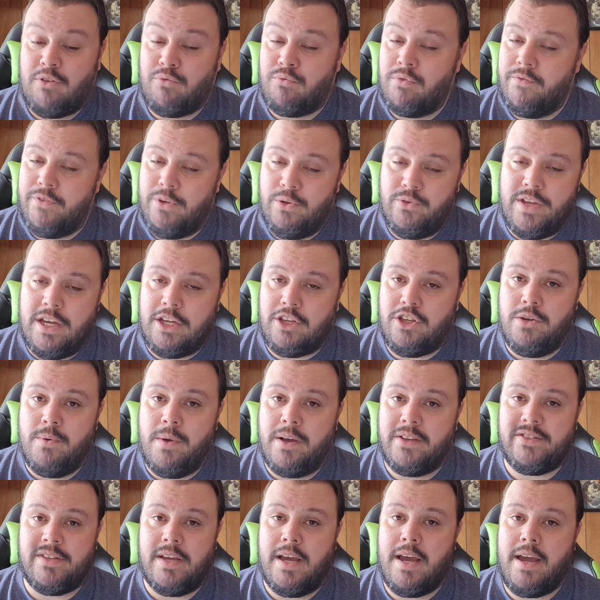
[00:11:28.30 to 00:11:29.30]
Review Tech
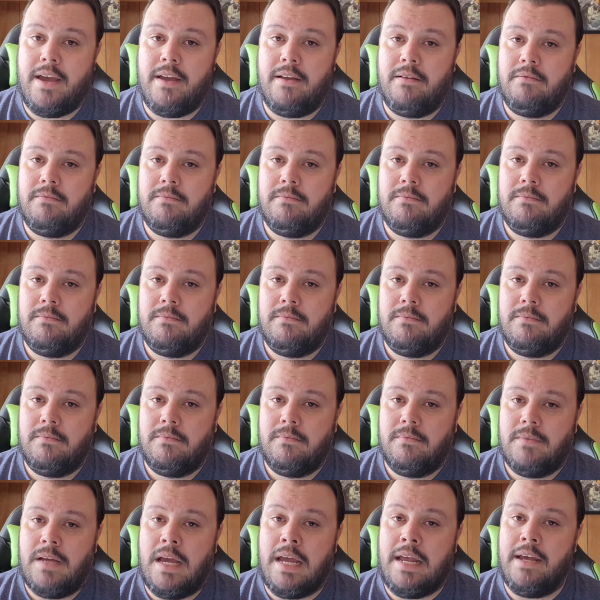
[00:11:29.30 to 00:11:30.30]
USA
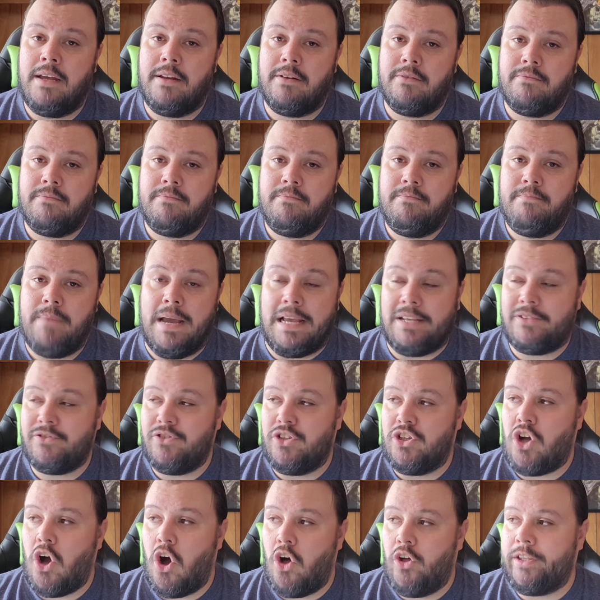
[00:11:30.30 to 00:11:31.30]
and
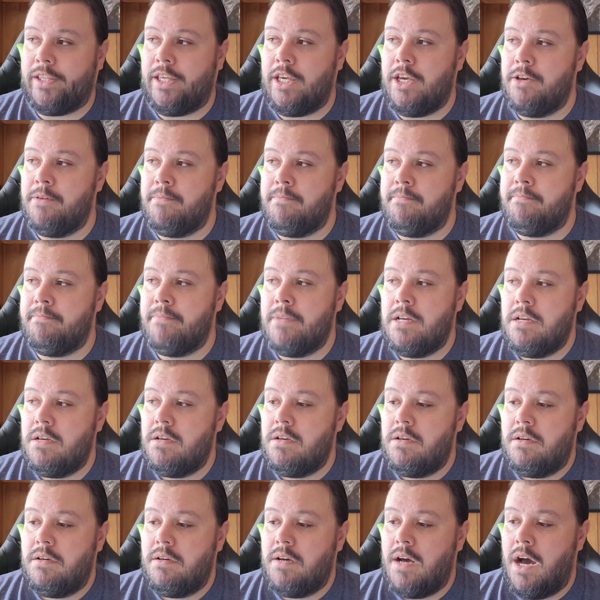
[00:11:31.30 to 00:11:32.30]
basically calling him
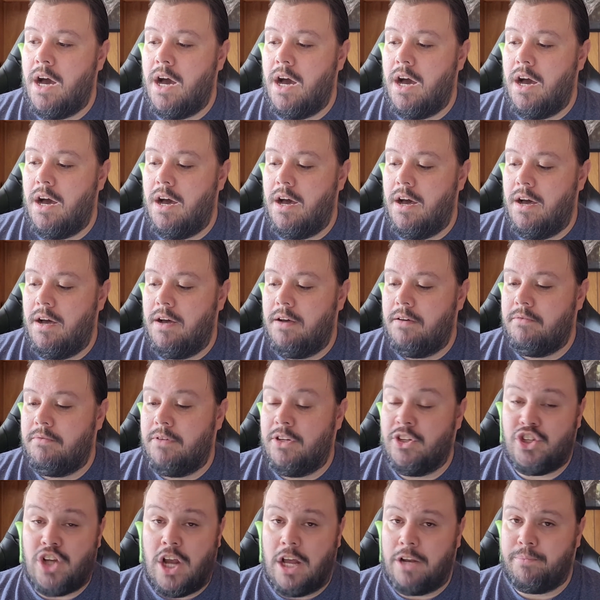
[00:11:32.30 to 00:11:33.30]
a
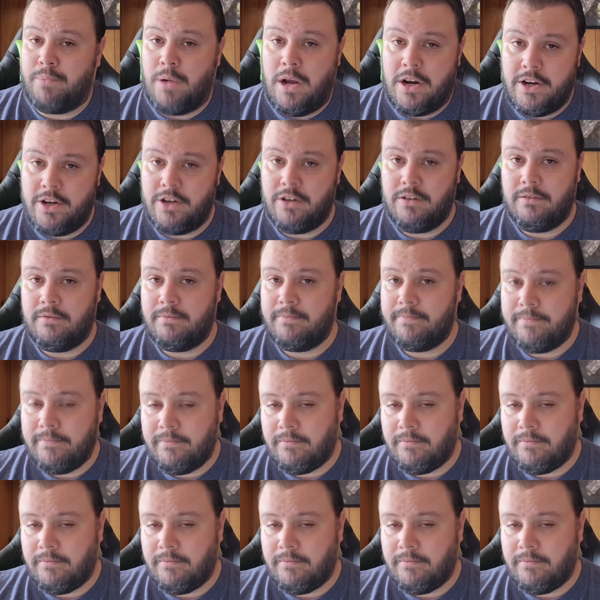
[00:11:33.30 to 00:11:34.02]
child predator.